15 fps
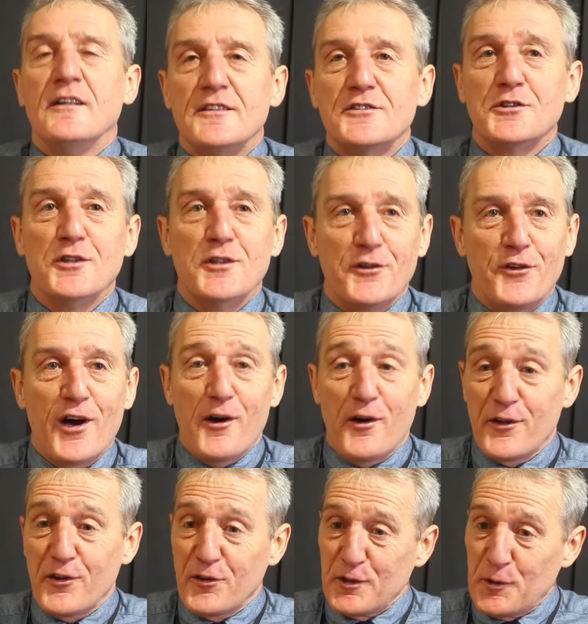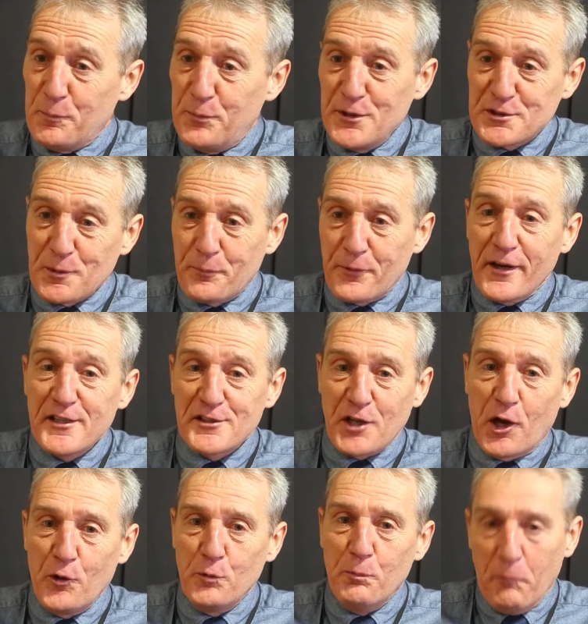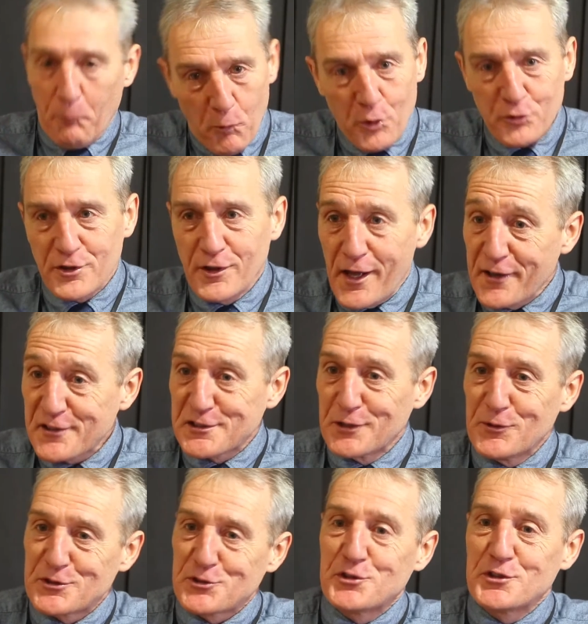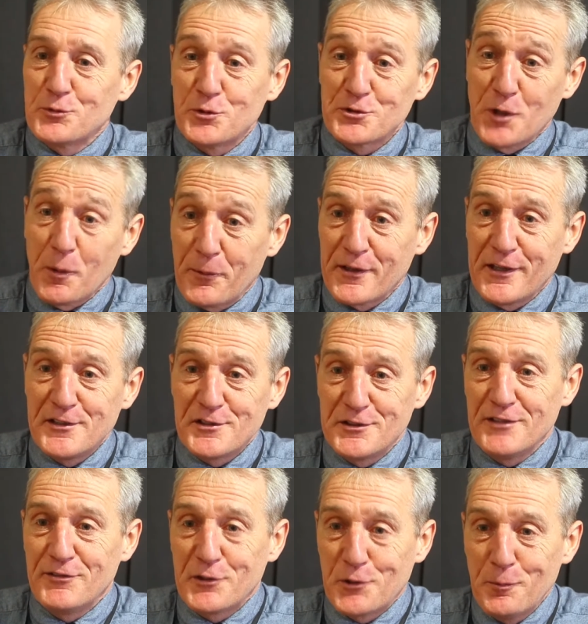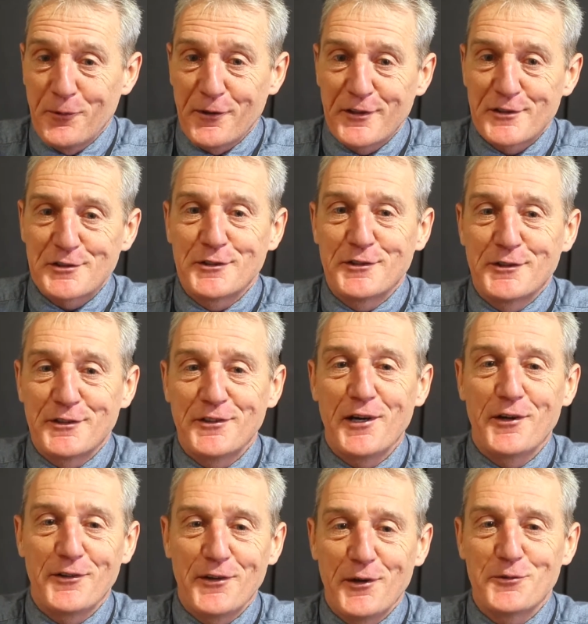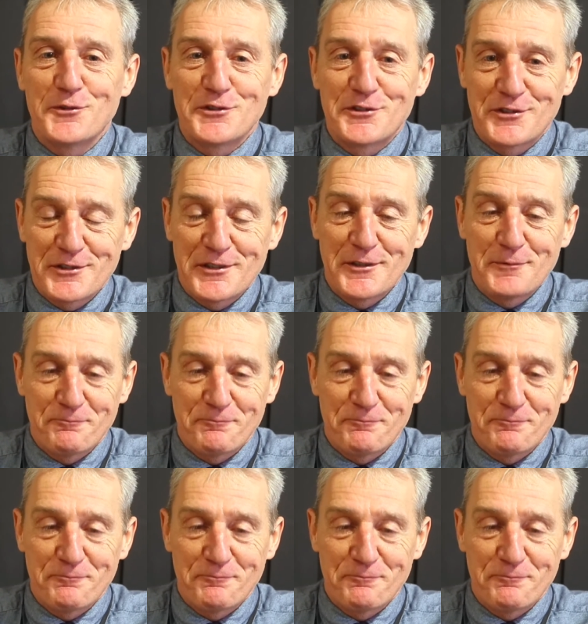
so that you'd be surprised how more relaxed I was because I wasn't up against Davy Cooper. So that was